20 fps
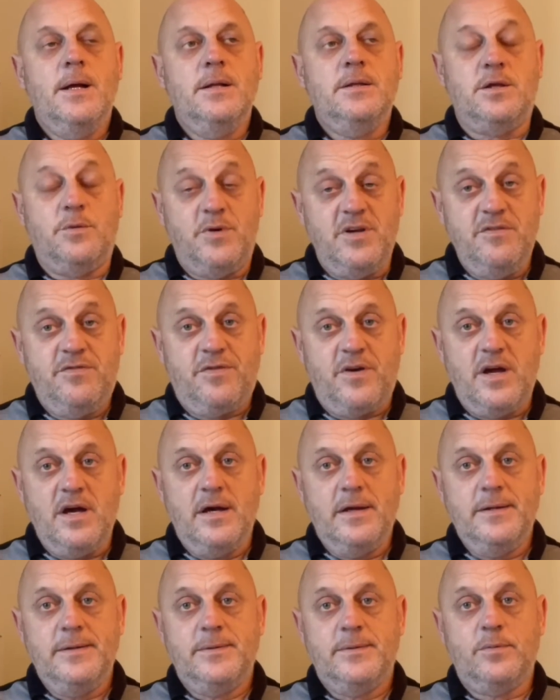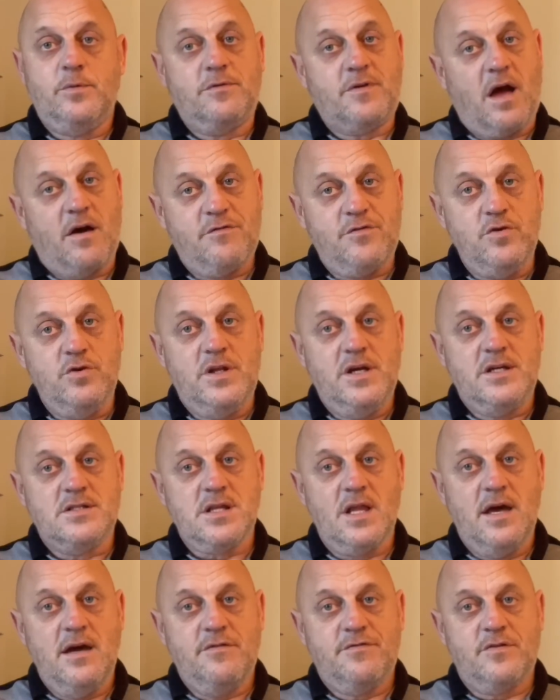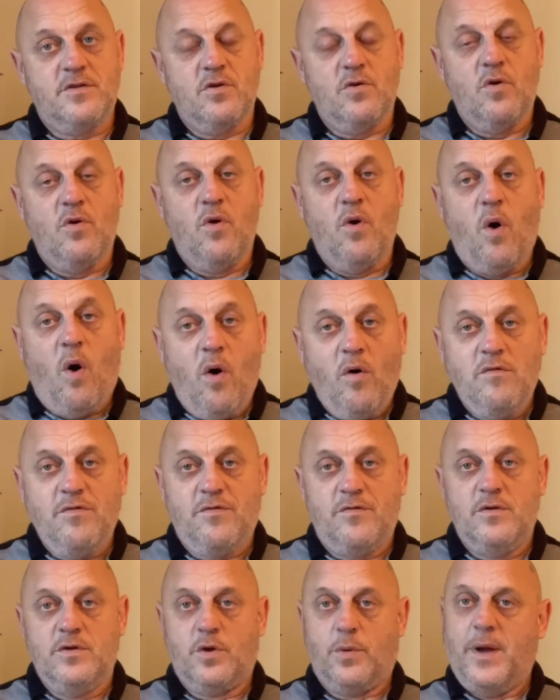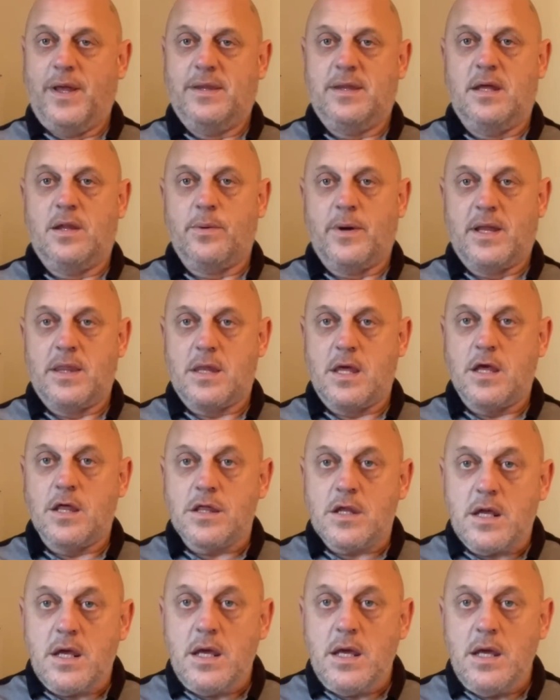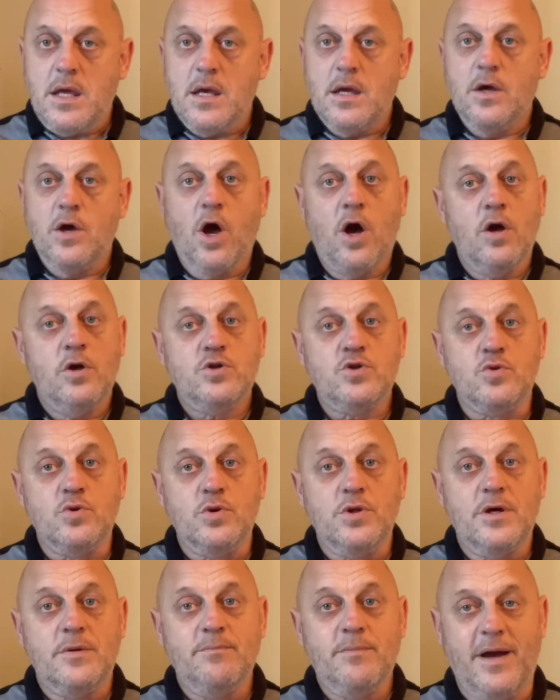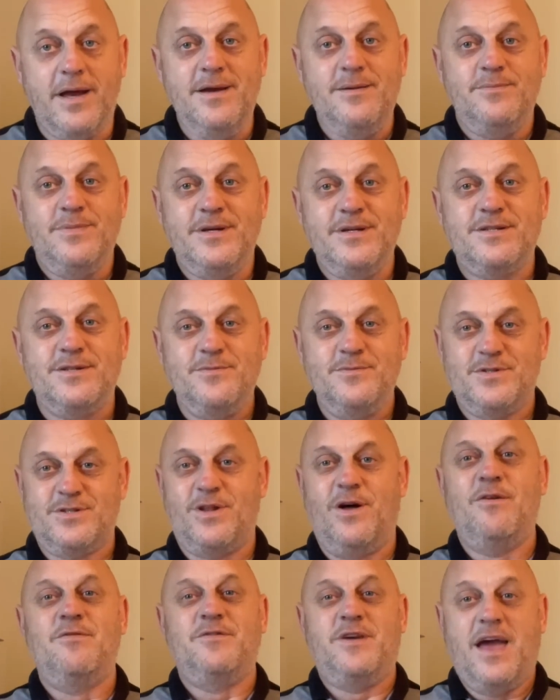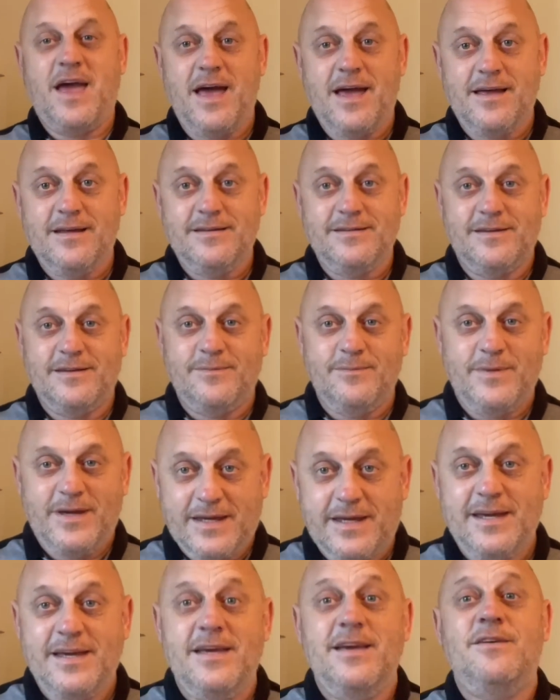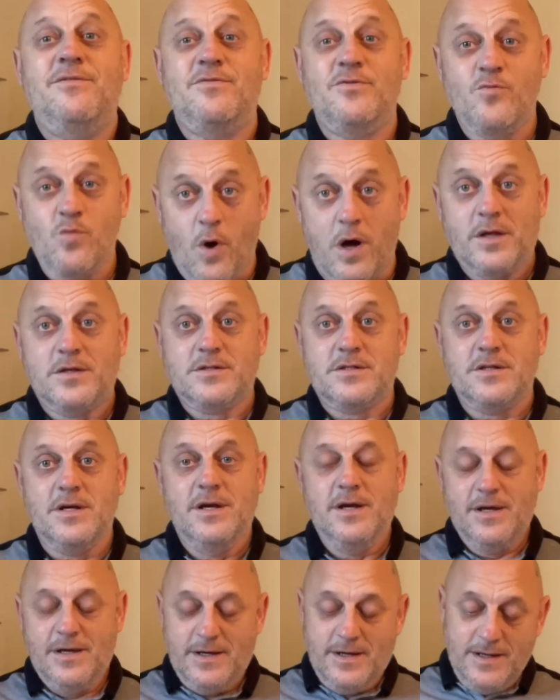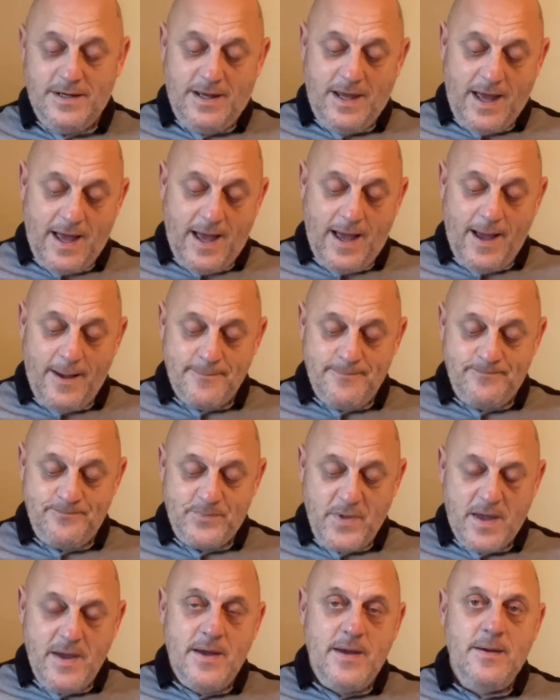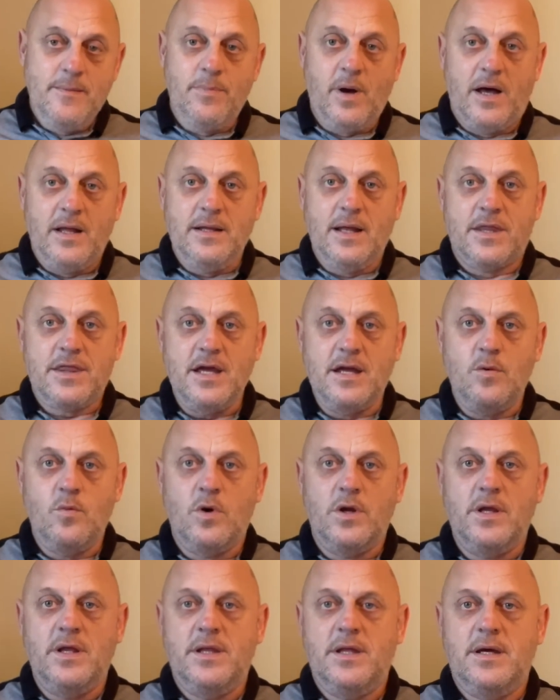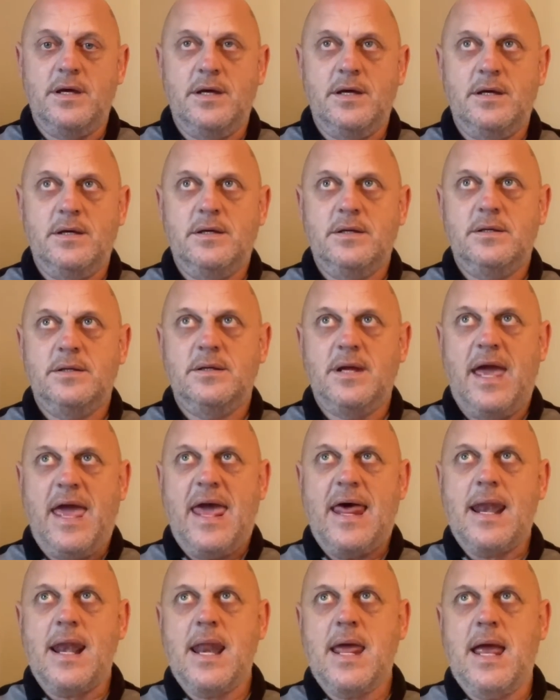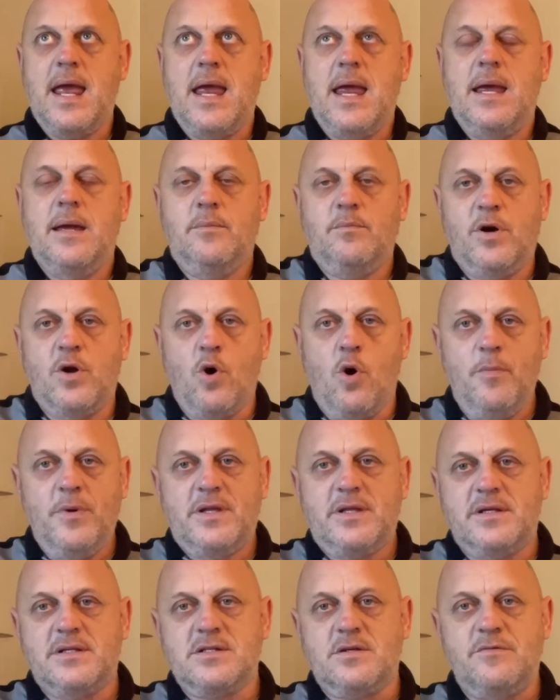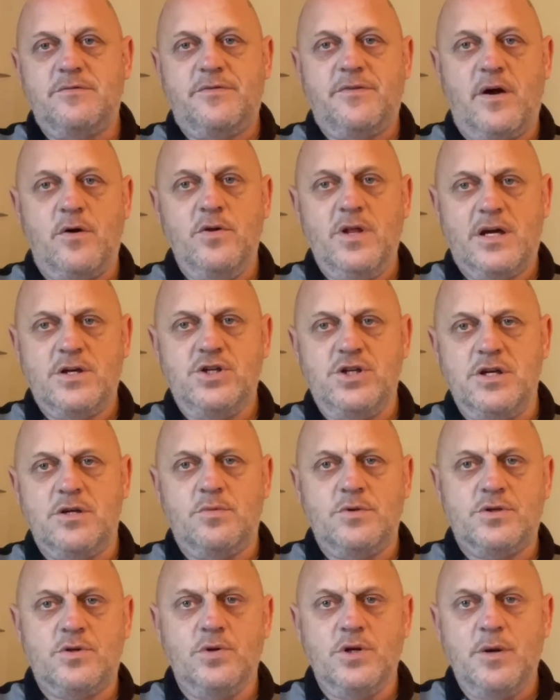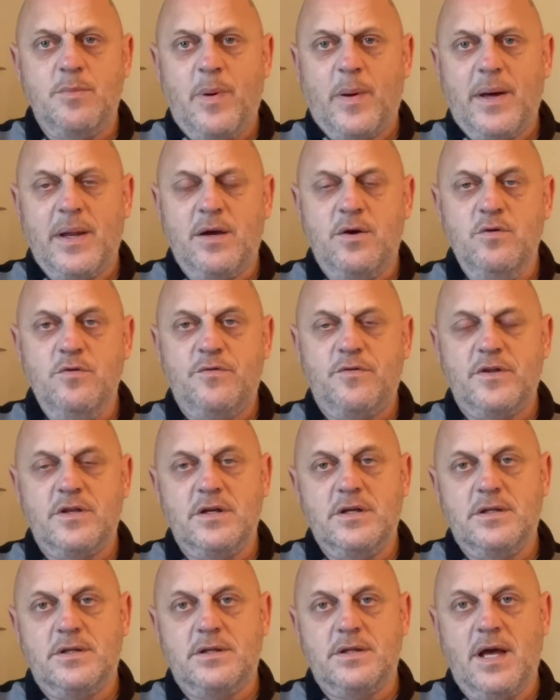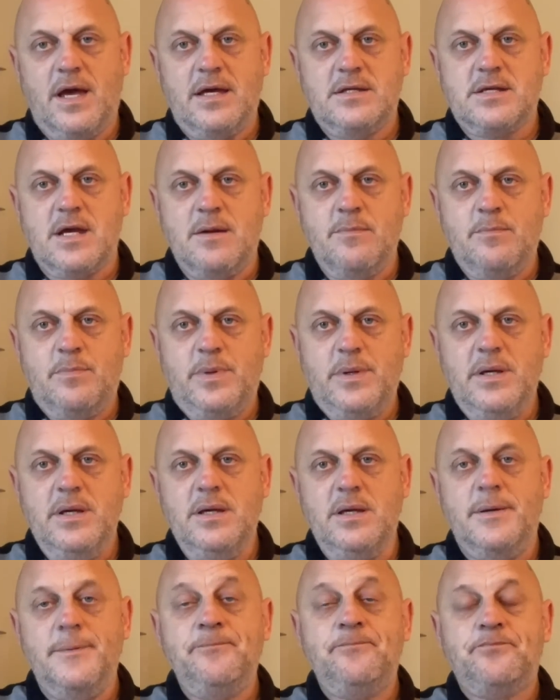To be fair, we've got a few days left of 2023, so there might be some stuff yet that make it even worse. But I think one of the early barometers of how this year was going to pan out for the SNP